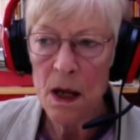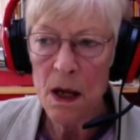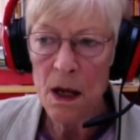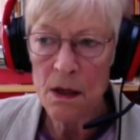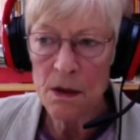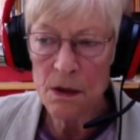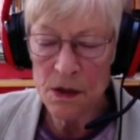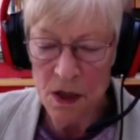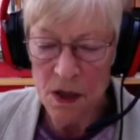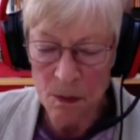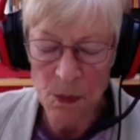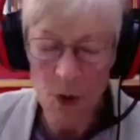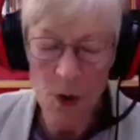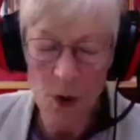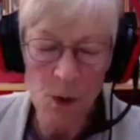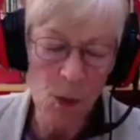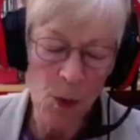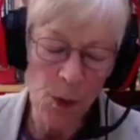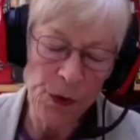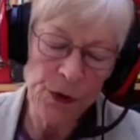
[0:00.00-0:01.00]
Some go
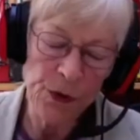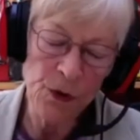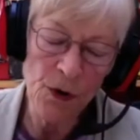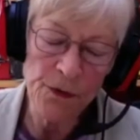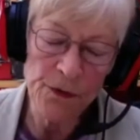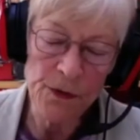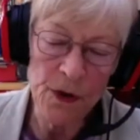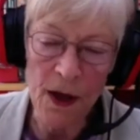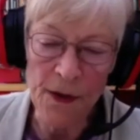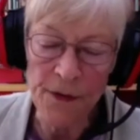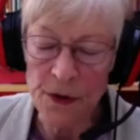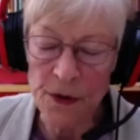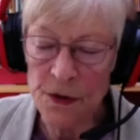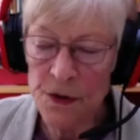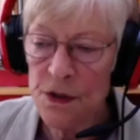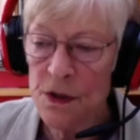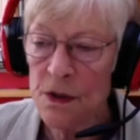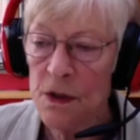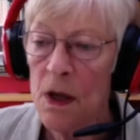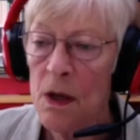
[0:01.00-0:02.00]
more than
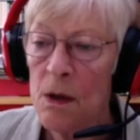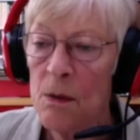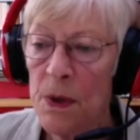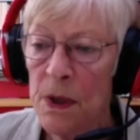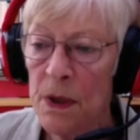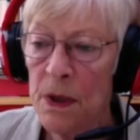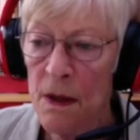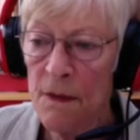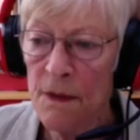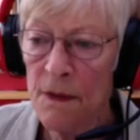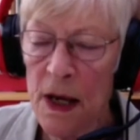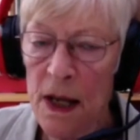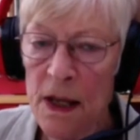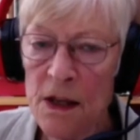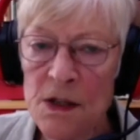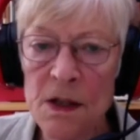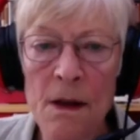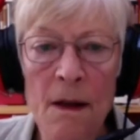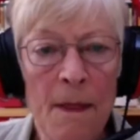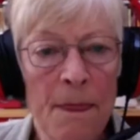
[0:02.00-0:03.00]
others, but
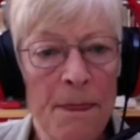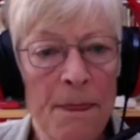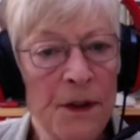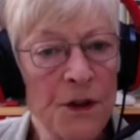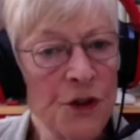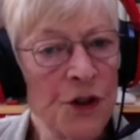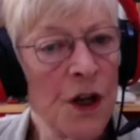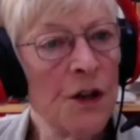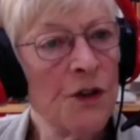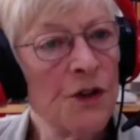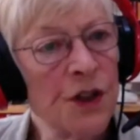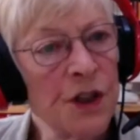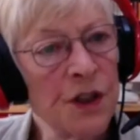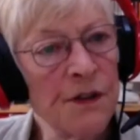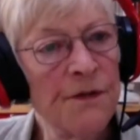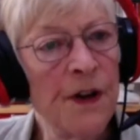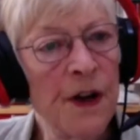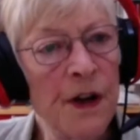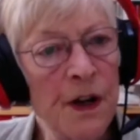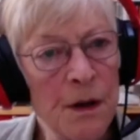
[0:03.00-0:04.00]
nonetheless, the church is a
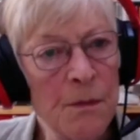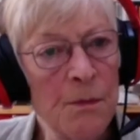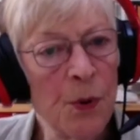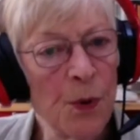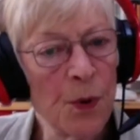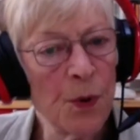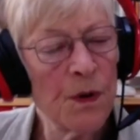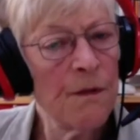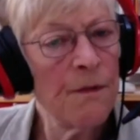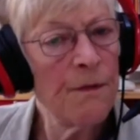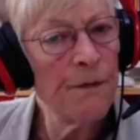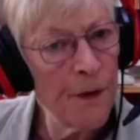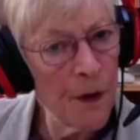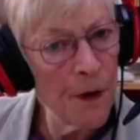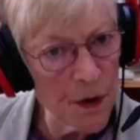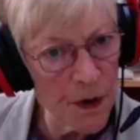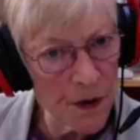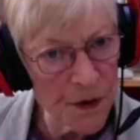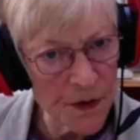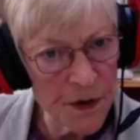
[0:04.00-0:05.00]
very important
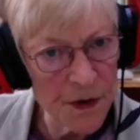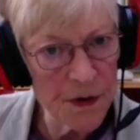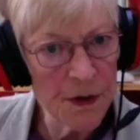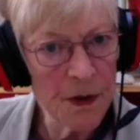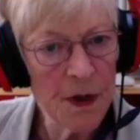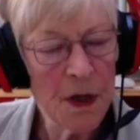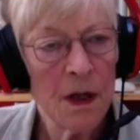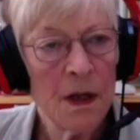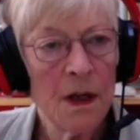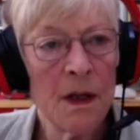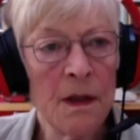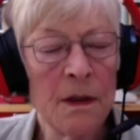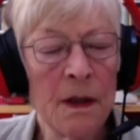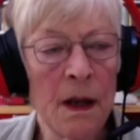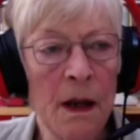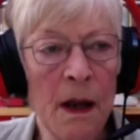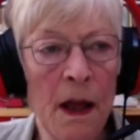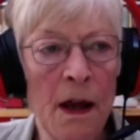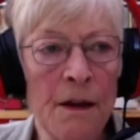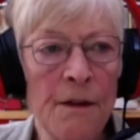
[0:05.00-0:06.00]
focus in the
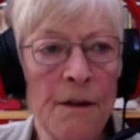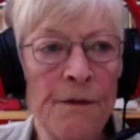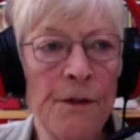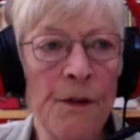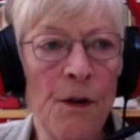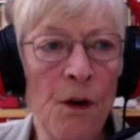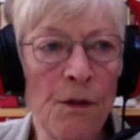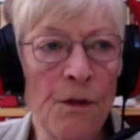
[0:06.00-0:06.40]
life of